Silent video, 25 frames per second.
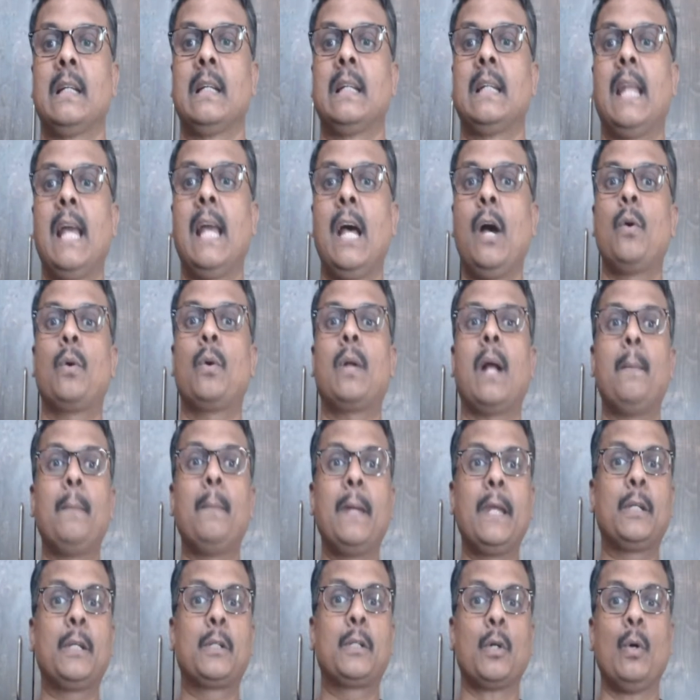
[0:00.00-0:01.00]
Now
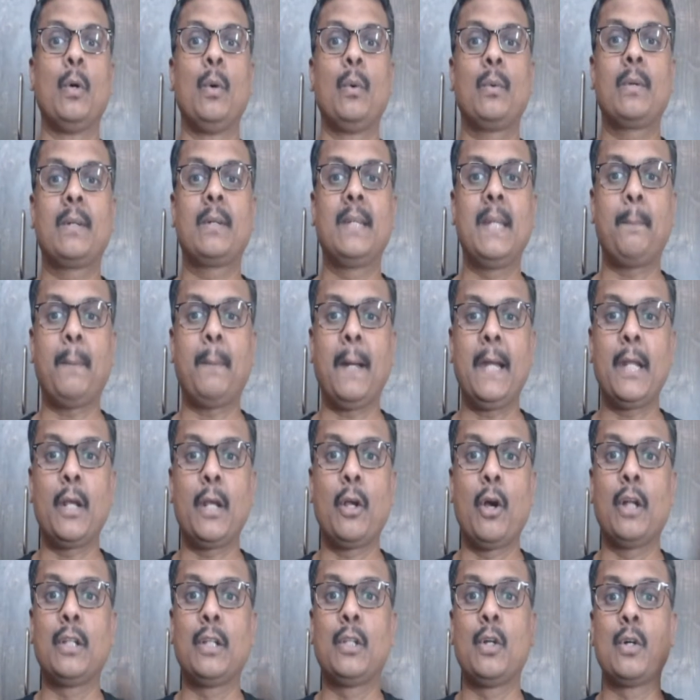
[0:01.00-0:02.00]
coming to, depending
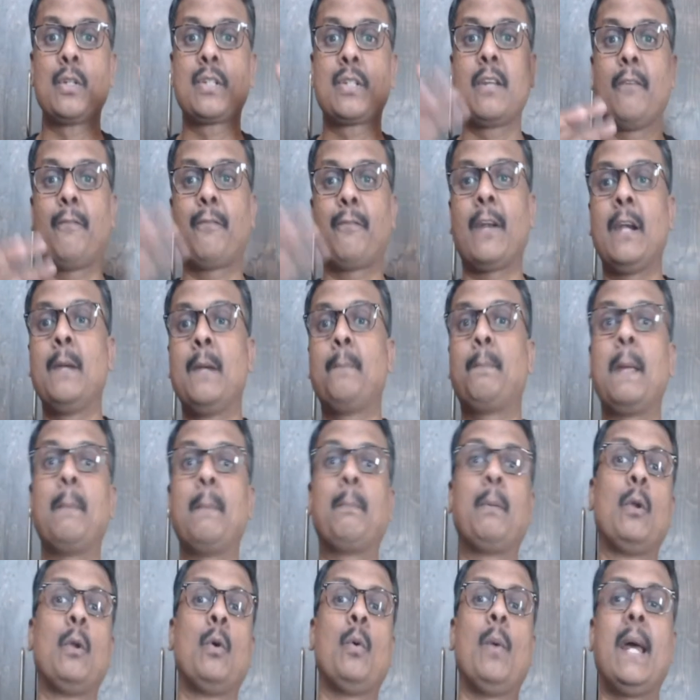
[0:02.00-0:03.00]
on those different
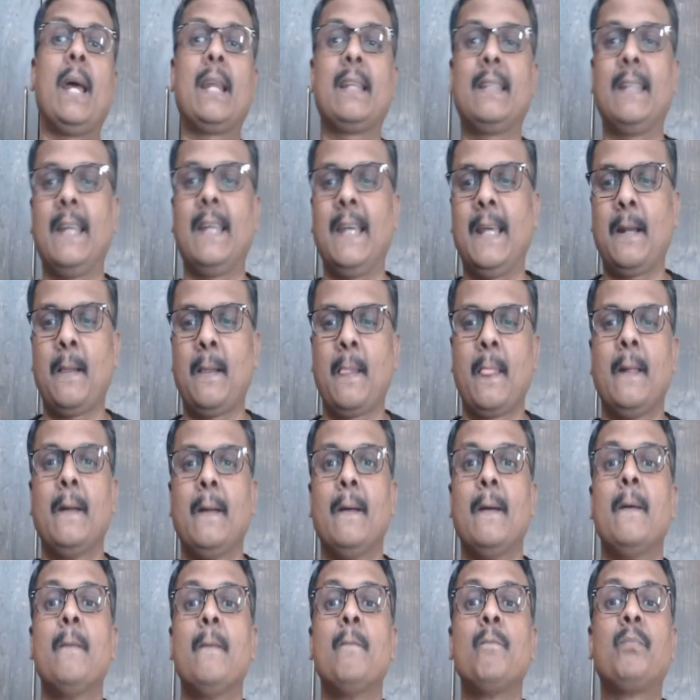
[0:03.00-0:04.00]
people who were there,
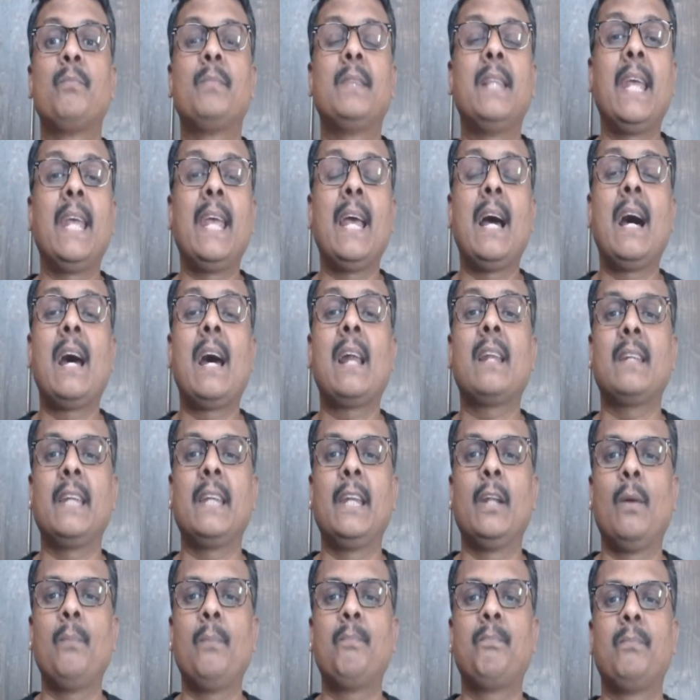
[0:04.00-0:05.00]
they are,
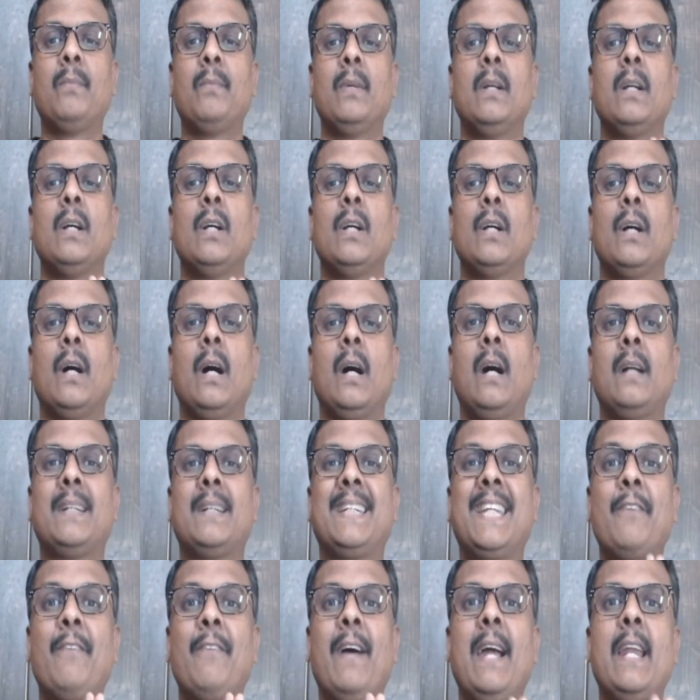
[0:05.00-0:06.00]

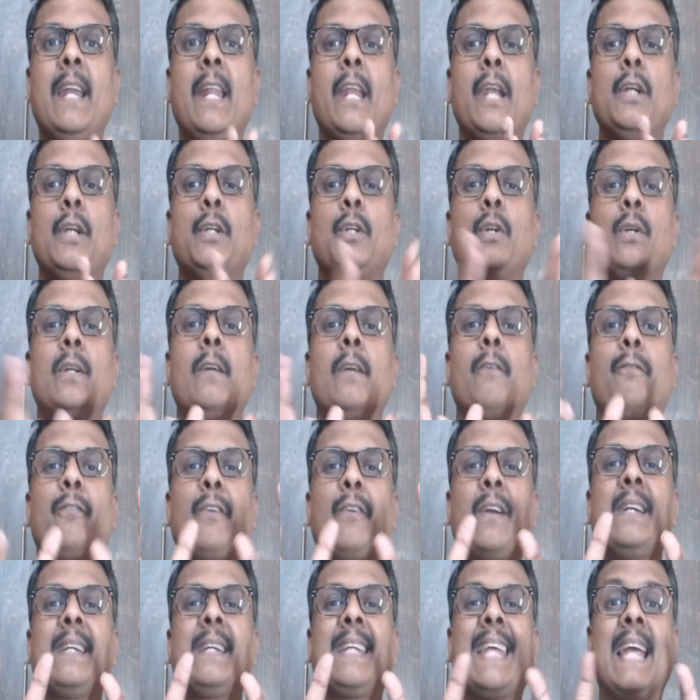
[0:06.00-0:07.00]
divided into
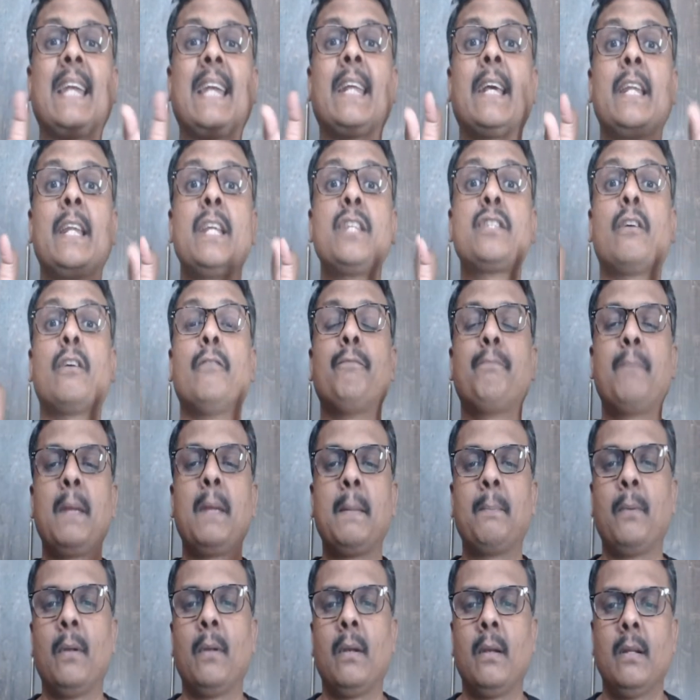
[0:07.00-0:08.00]
different categories of
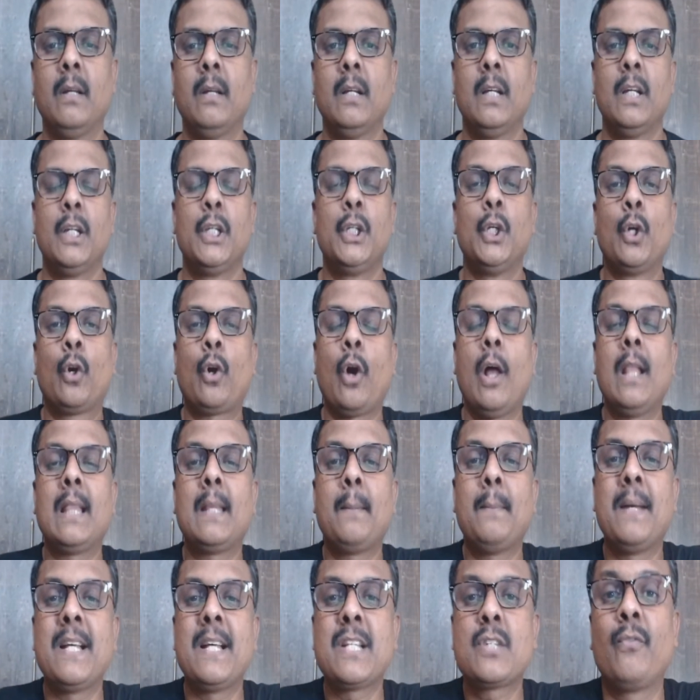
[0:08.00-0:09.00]
people. You call
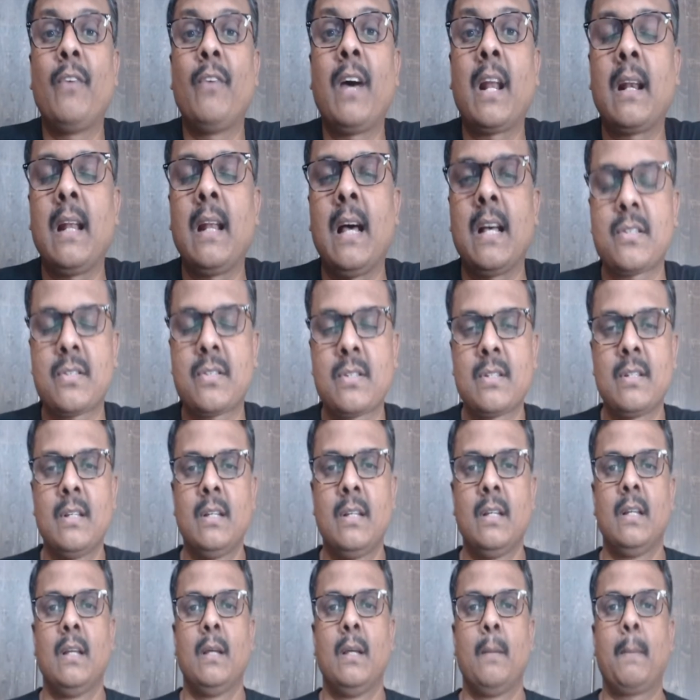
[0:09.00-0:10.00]
them as Varnas.
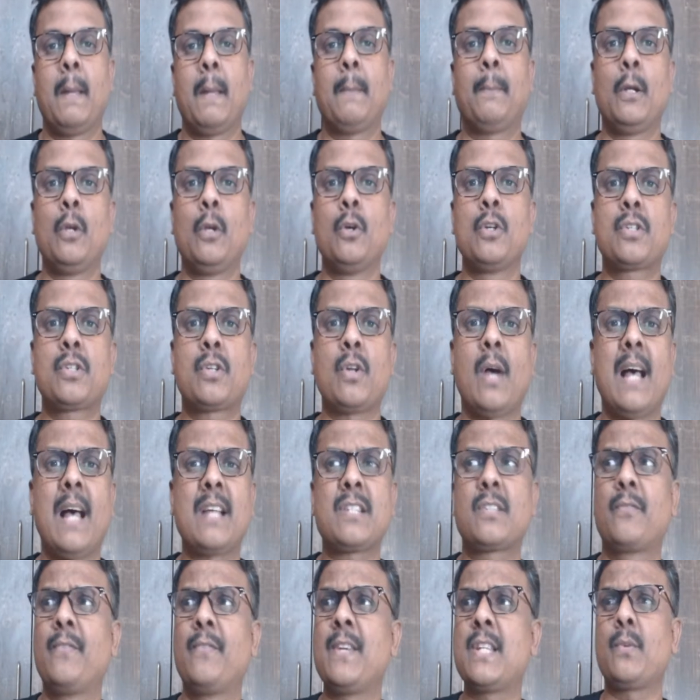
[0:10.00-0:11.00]
People used to
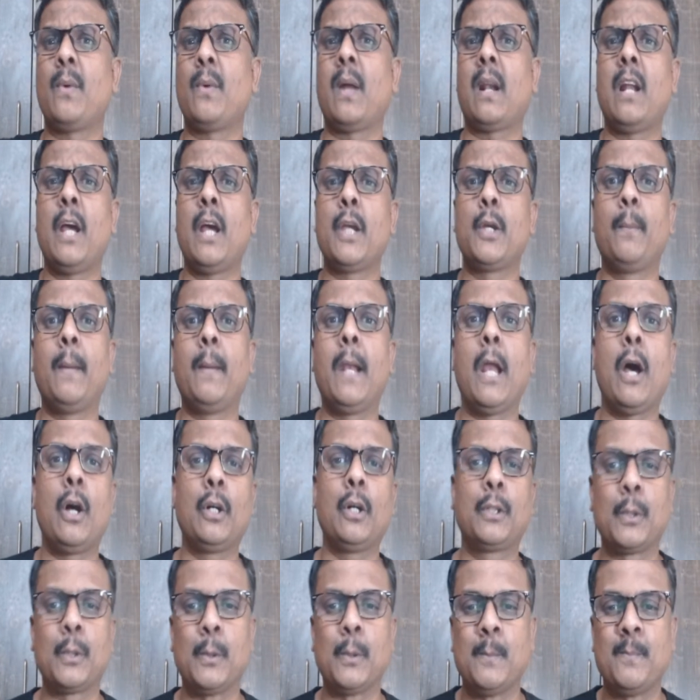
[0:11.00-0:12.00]
ask which Varna you
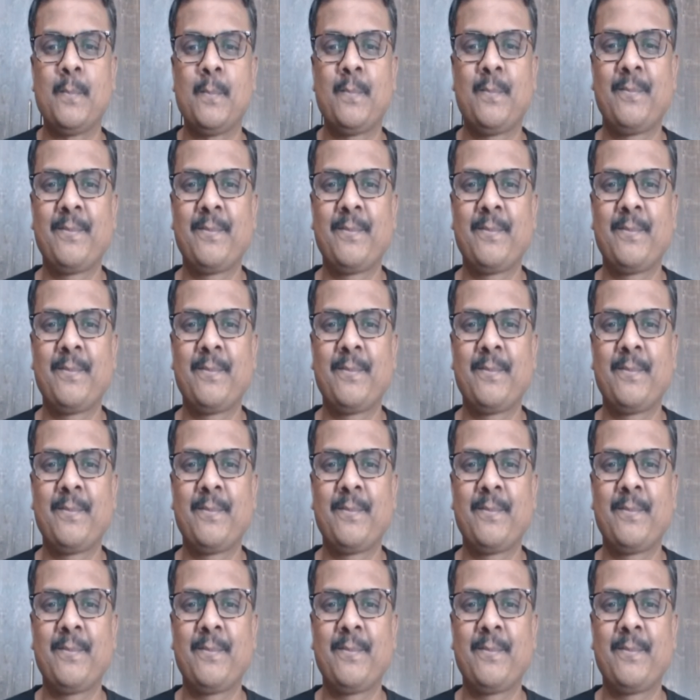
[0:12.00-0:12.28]
belong to.